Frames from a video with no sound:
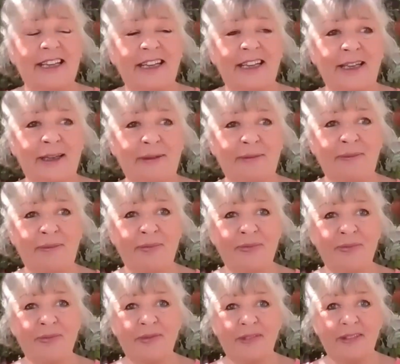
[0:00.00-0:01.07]

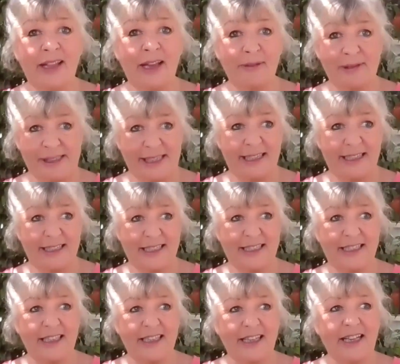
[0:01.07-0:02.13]
that was it.
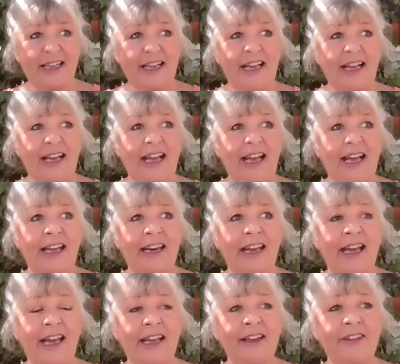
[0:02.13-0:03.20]
And I
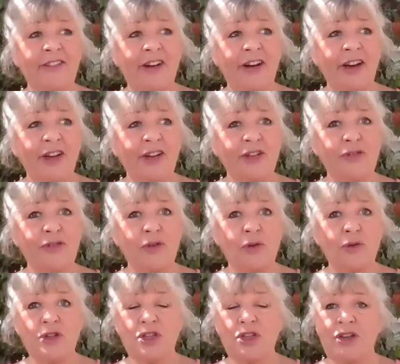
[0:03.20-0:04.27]
had the very good
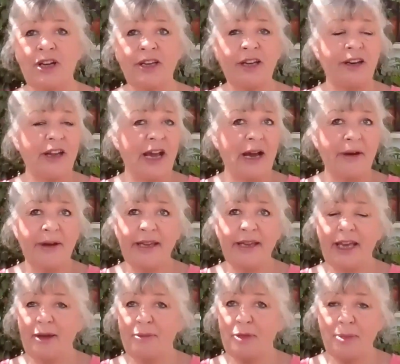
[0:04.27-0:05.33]
fortune. I don't know how it
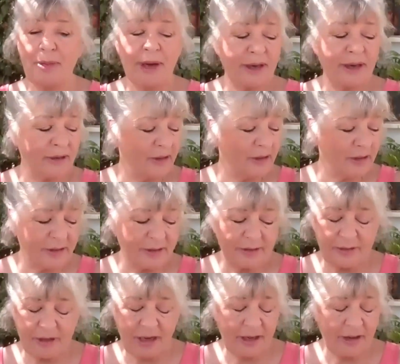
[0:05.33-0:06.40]
came about.
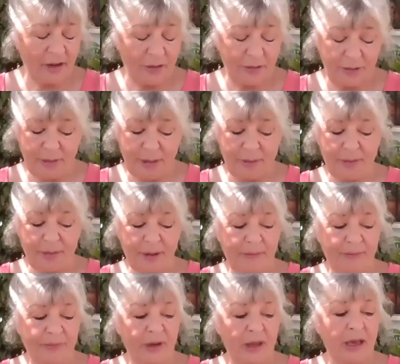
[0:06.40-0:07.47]
I can't remember,
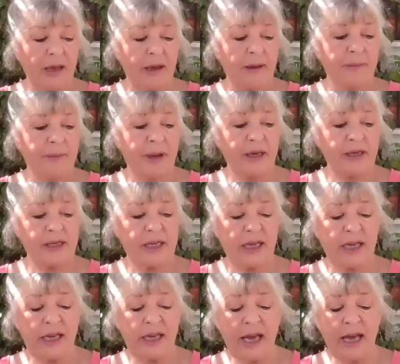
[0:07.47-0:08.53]
but
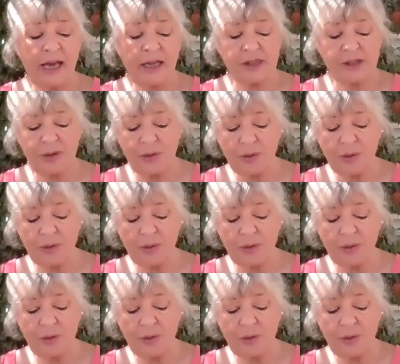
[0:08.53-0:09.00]
he has